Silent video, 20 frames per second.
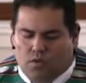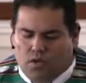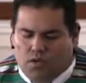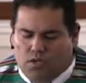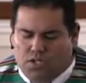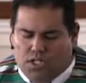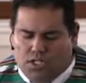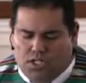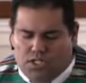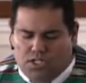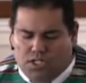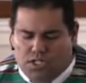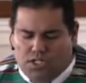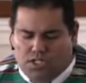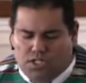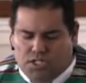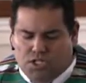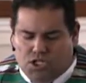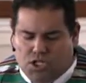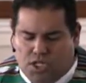
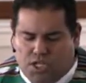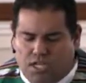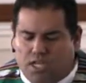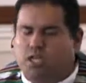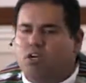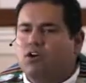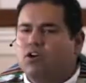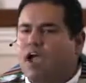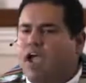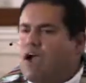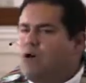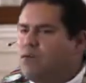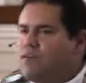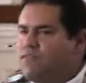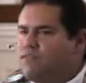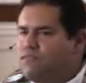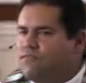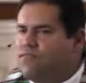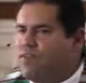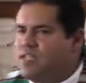Did you hear how he
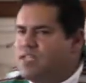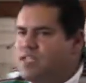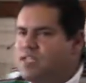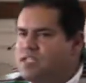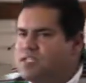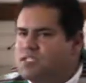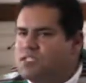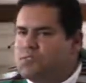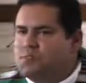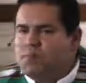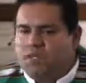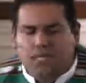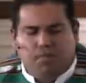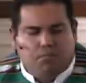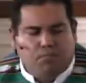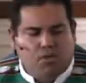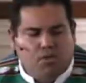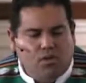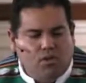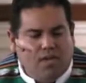feeds
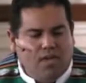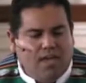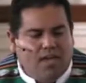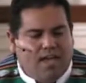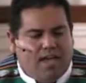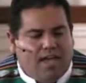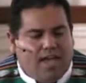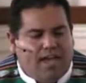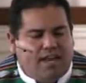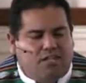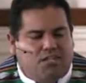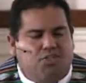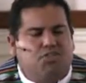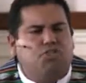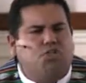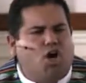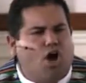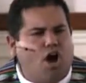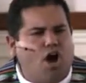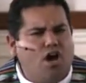people at his
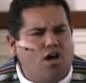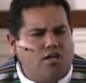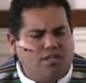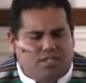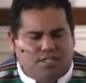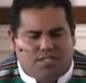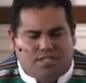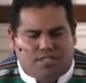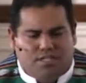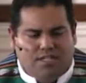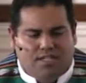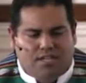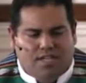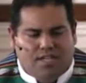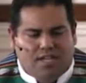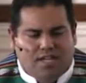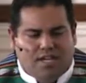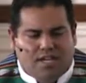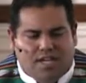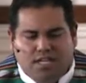talks?
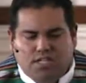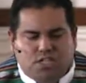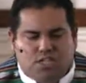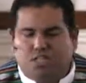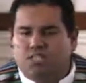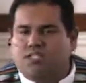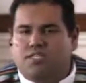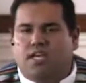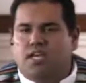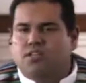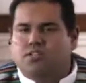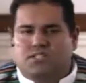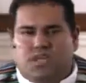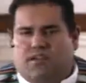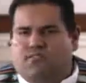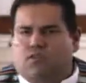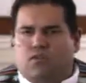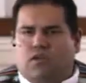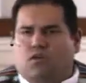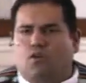He just tells
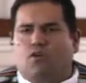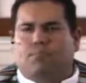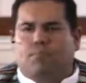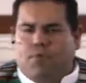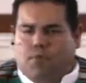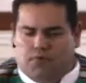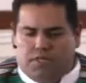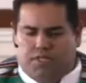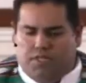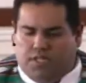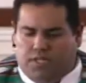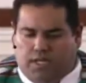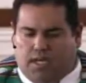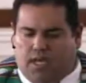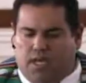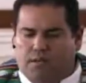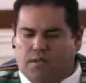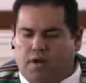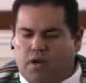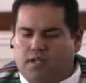every old person to
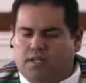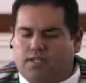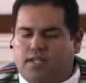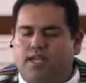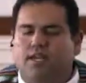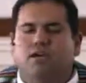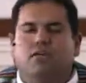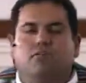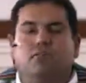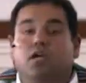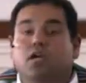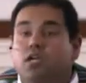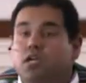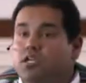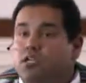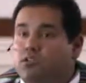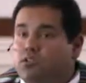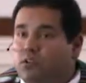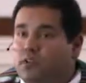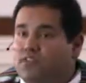come on down.
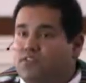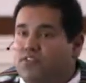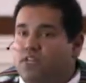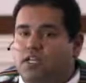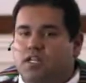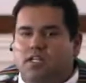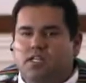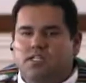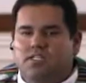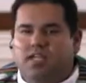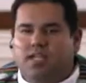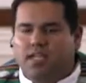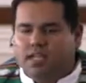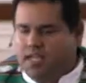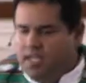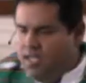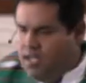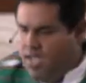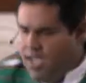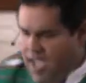You don't even need a
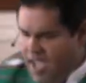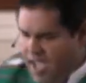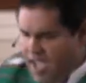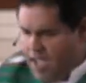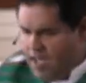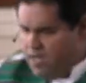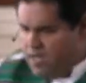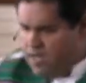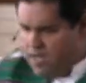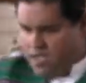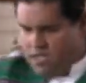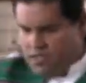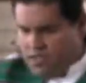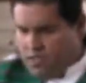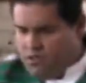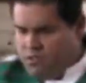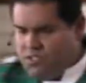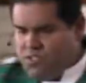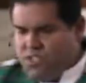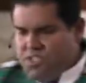ticket, and
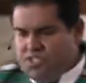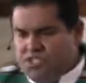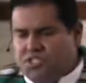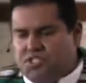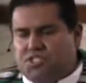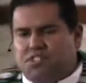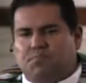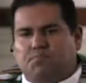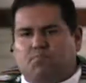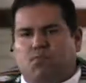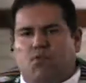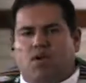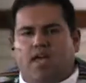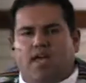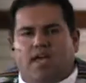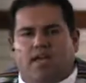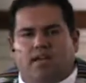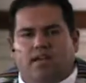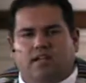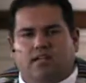there's this
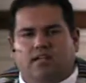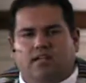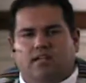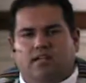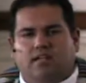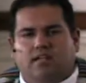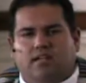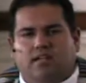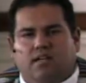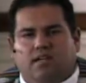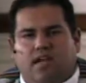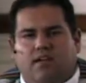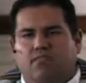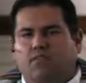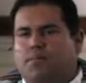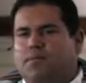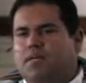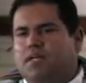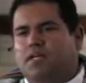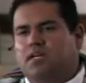spread.
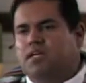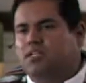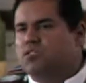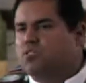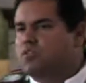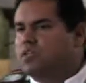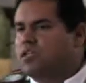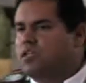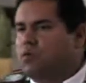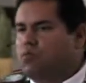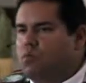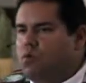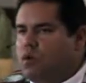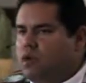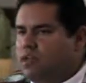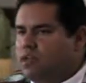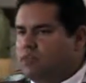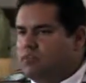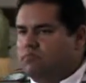Everybody gets what they want.